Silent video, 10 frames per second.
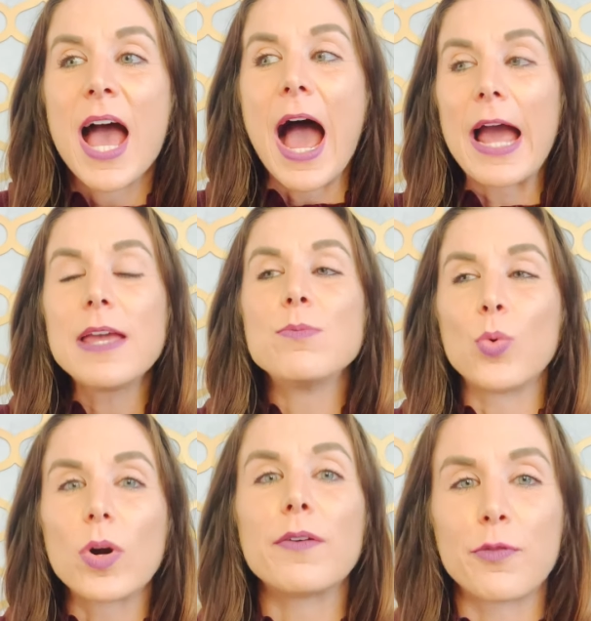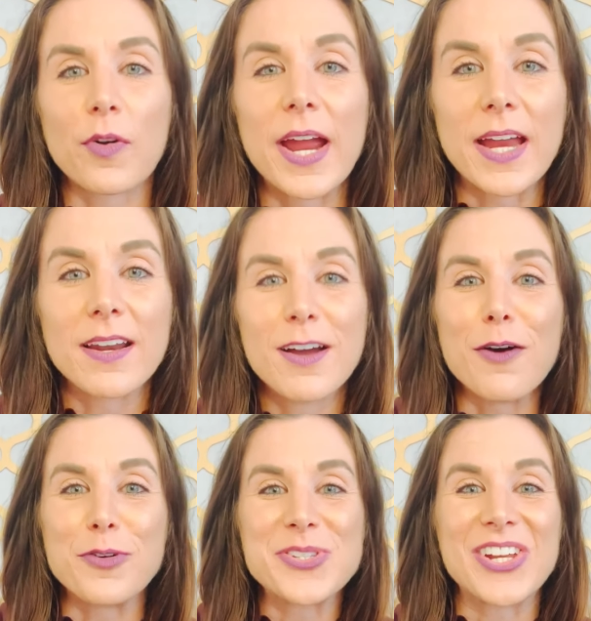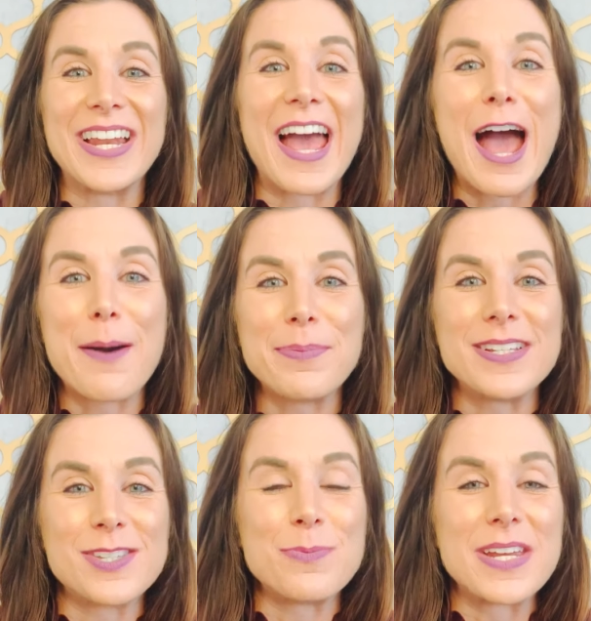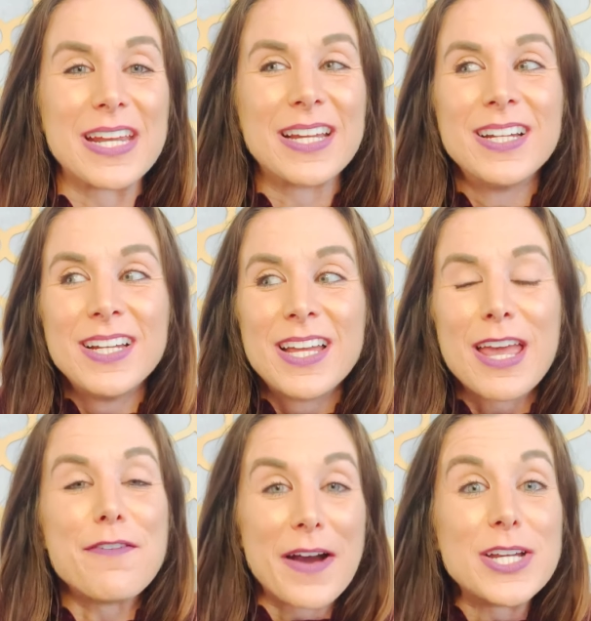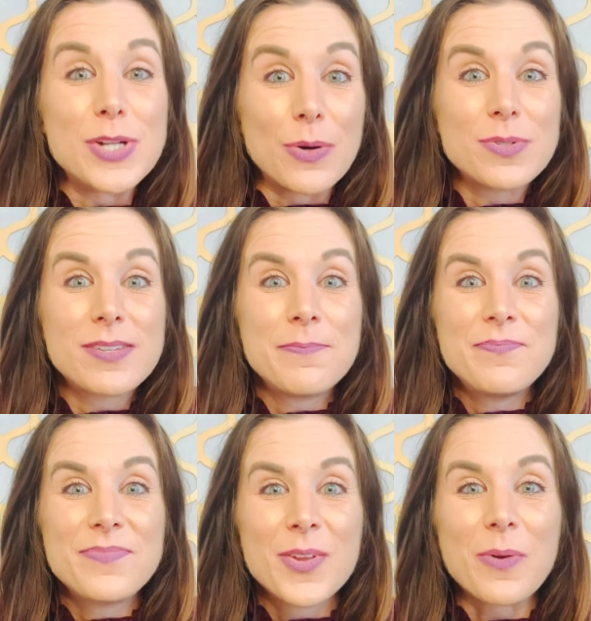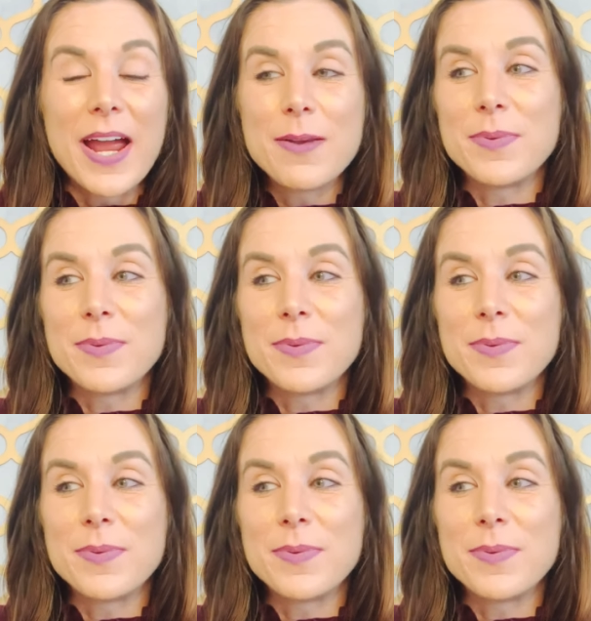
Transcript: I am more afraid of what's going to happen to me if I don't, right?